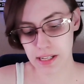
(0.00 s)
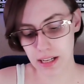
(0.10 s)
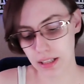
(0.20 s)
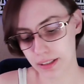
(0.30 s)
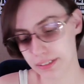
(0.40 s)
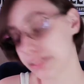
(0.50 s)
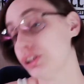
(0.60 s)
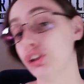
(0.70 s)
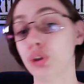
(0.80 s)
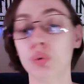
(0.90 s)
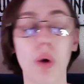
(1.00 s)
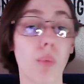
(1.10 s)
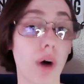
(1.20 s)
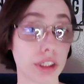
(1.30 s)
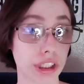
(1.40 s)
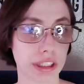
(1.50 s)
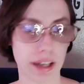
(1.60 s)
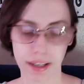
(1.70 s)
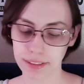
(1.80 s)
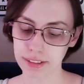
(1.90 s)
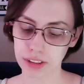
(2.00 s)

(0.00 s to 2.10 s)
let us do water signs